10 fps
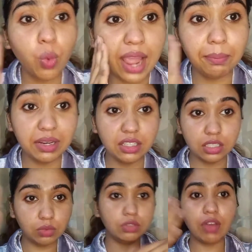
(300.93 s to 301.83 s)
wipe
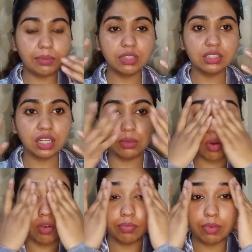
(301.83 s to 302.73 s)
this cream
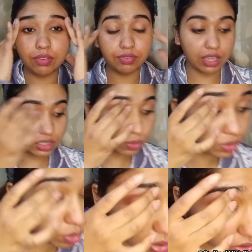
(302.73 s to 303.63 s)
off my face with
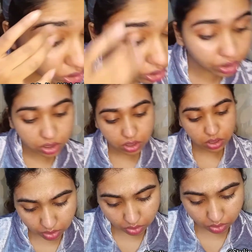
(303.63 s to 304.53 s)
water
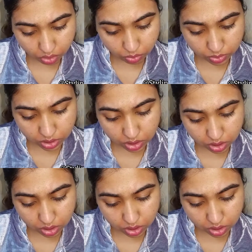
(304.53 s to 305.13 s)
or with